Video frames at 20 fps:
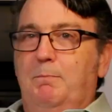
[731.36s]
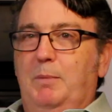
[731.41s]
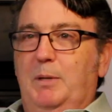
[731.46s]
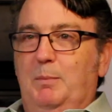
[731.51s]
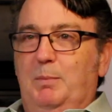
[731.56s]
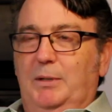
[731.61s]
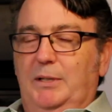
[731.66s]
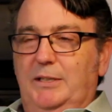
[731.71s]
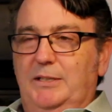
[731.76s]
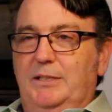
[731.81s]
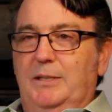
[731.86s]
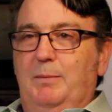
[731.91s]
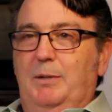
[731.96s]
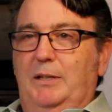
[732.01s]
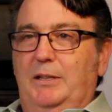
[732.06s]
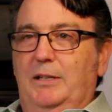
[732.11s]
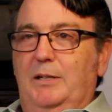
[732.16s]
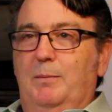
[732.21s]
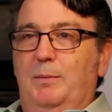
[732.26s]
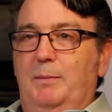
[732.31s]
People exhibit
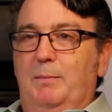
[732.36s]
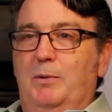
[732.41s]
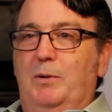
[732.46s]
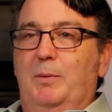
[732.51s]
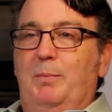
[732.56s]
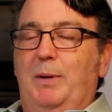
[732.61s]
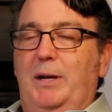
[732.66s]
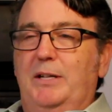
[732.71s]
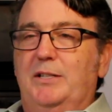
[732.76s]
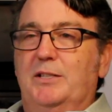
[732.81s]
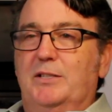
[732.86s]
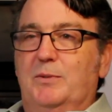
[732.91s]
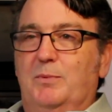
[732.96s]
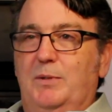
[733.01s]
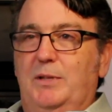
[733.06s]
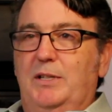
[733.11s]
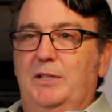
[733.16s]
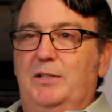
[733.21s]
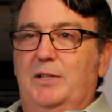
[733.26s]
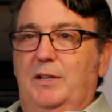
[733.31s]
a little bit more patience
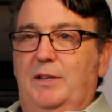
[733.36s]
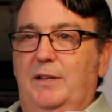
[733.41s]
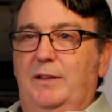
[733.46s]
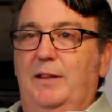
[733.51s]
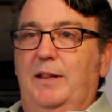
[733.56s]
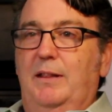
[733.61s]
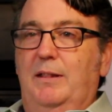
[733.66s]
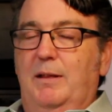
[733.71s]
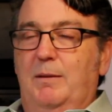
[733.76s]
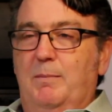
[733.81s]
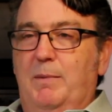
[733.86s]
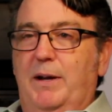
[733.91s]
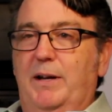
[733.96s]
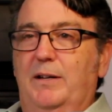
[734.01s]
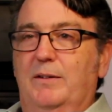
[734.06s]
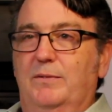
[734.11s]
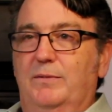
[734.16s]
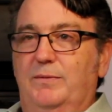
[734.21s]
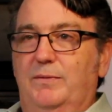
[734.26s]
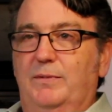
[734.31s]
with each other than they might
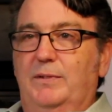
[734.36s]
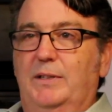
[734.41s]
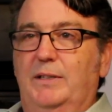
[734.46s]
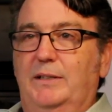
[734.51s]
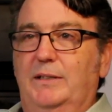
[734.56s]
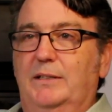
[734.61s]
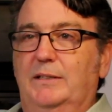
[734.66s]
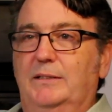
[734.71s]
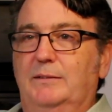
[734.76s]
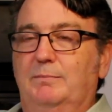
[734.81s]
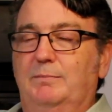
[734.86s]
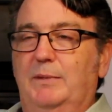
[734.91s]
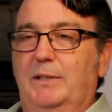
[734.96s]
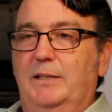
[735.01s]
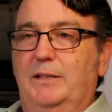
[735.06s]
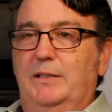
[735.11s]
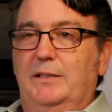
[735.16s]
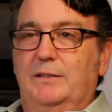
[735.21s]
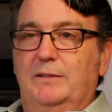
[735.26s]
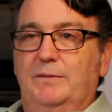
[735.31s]
have in
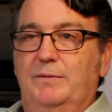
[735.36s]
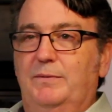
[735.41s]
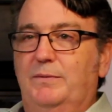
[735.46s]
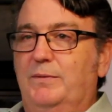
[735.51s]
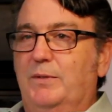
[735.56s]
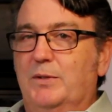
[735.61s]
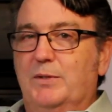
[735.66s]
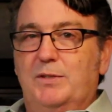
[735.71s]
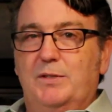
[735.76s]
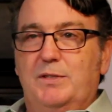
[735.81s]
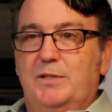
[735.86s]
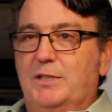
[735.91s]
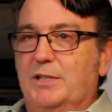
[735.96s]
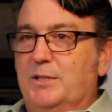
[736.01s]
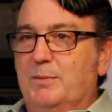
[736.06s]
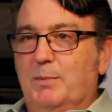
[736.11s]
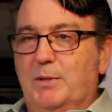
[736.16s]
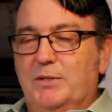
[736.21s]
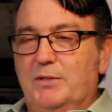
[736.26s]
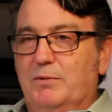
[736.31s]
the first
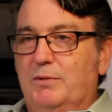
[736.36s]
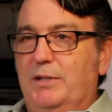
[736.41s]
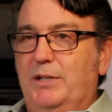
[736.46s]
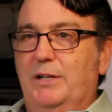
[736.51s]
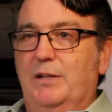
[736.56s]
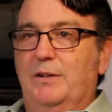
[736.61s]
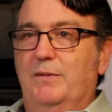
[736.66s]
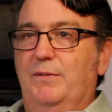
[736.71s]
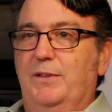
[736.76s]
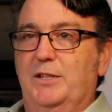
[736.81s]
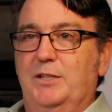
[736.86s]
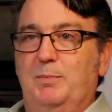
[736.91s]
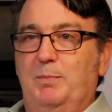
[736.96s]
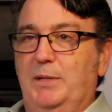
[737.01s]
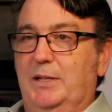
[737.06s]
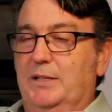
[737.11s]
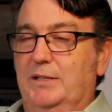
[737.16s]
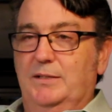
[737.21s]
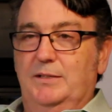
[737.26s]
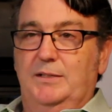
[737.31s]
6 months or a year of this,
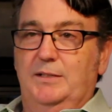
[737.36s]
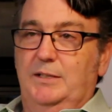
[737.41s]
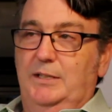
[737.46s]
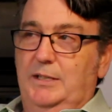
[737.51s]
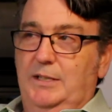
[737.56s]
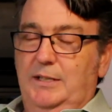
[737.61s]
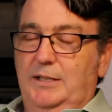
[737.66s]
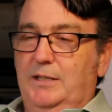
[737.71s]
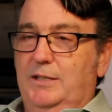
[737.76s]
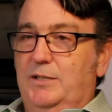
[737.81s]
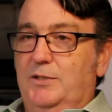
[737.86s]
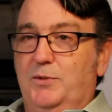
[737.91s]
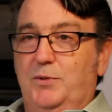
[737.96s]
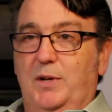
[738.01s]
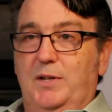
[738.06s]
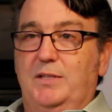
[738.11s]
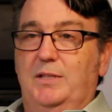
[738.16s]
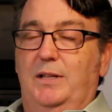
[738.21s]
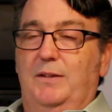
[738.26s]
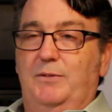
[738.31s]
because
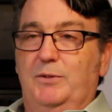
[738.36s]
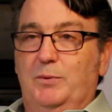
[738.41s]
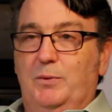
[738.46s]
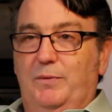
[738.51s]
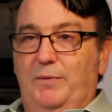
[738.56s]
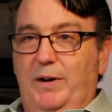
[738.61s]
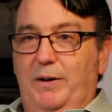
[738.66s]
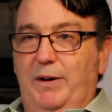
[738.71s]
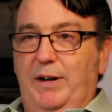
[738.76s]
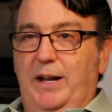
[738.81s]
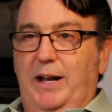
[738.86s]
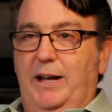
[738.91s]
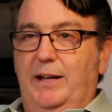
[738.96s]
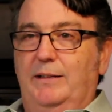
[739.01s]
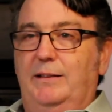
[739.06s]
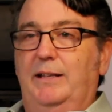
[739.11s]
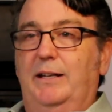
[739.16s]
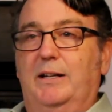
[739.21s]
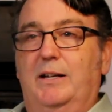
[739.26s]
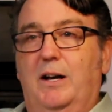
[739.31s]
stress levels were very high.
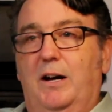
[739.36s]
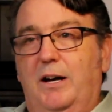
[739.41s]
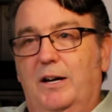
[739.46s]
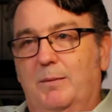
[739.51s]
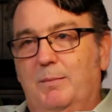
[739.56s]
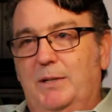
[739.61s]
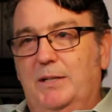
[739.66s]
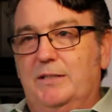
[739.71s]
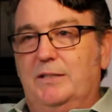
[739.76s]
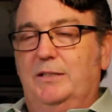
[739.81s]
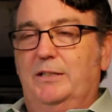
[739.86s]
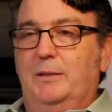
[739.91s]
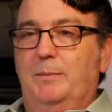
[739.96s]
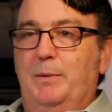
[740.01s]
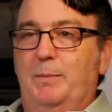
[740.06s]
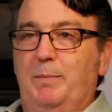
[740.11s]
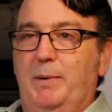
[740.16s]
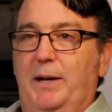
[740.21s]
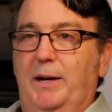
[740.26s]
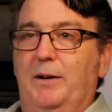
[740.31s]
The economy is a little
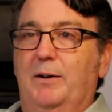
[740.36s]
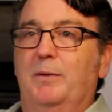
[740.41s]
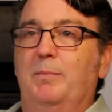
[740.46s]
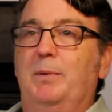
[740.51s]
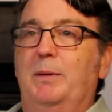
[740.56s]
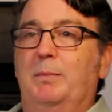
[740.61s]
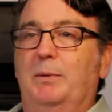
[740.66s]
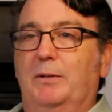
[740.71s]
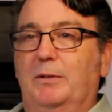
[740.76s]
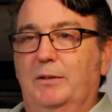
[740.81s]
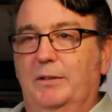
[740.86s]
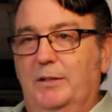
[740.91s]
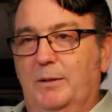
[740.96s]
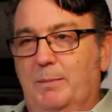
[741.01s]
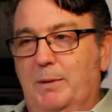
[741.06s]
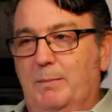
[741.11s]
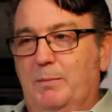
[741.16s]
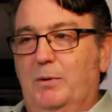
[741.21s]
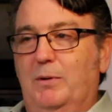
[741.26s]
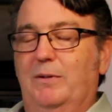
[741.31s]
bit better. People are a little
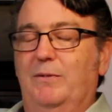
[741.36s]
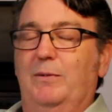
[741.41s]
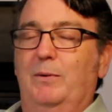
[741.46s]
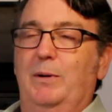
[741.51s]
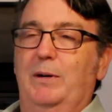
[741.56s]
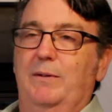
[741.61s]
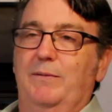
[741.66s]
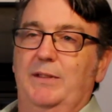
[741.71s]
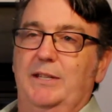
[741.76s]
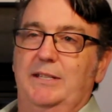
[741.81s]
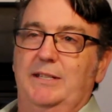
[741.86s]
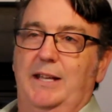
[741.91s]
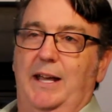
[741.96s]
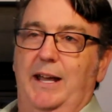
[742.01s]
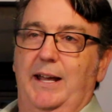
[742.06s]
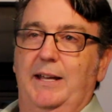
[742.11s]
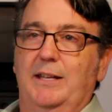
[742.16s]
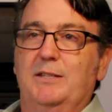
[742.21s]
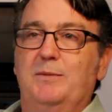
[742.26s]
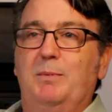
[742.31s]
bit more aware of the
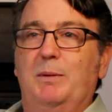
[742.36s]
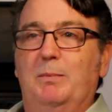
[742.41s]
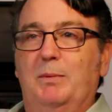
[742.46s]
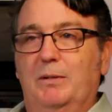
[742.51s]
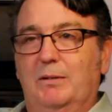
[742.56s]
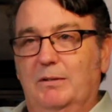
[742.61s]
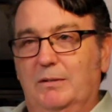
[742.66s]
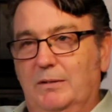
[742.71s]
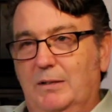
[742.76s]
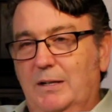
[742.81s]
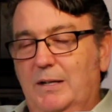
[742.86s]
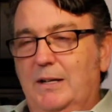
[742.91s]
science. People are